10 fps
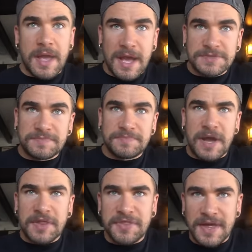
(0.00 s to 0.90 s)
as
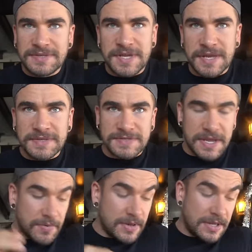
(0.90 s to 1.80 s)
authentic as
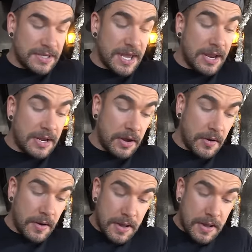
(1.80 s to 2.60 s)
they really can here.